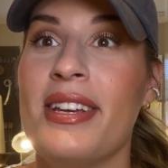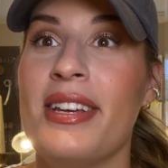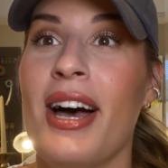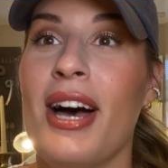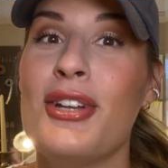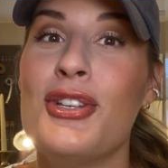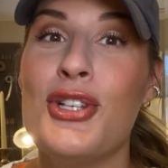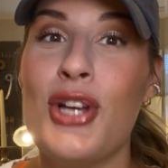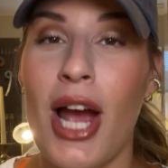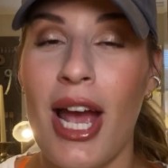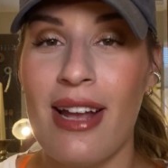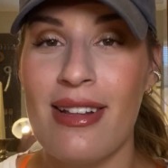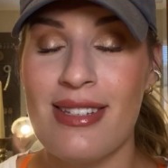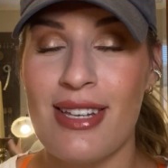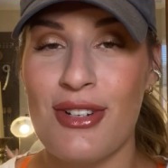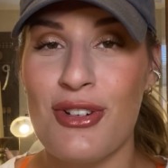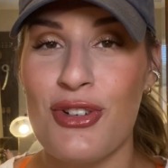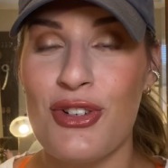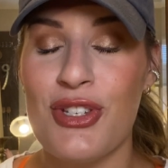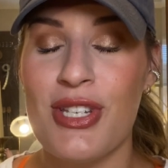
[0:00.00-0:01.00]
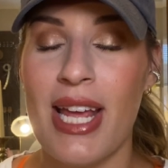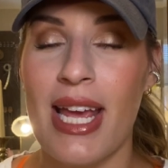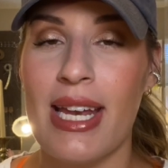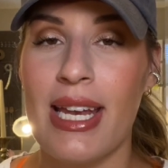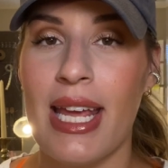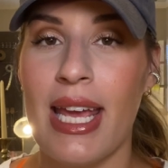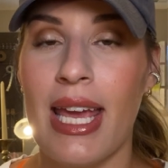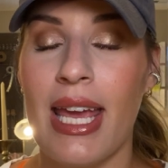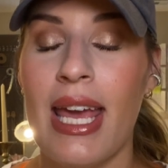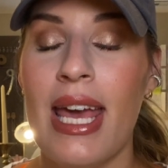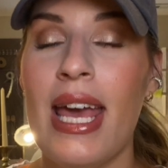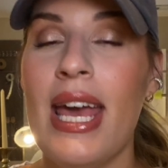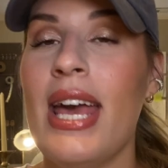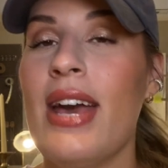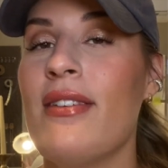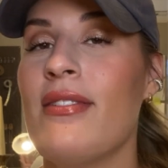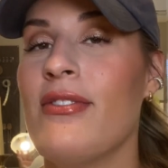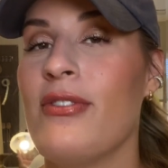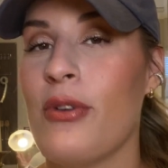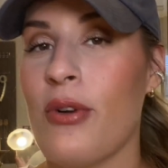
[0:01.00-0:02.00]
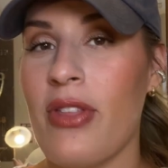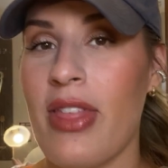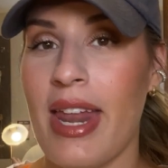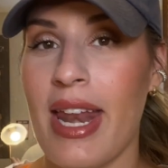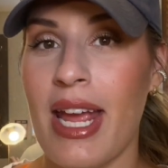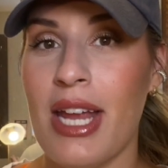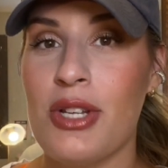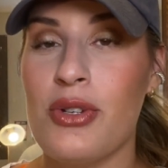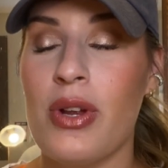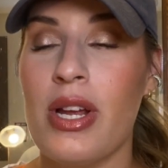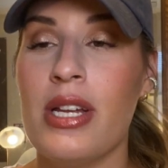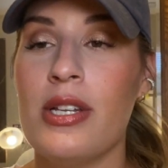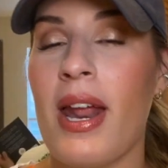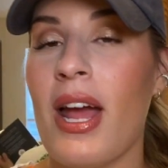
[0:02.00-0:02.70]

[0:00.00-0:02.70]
a child's understanding for that age range.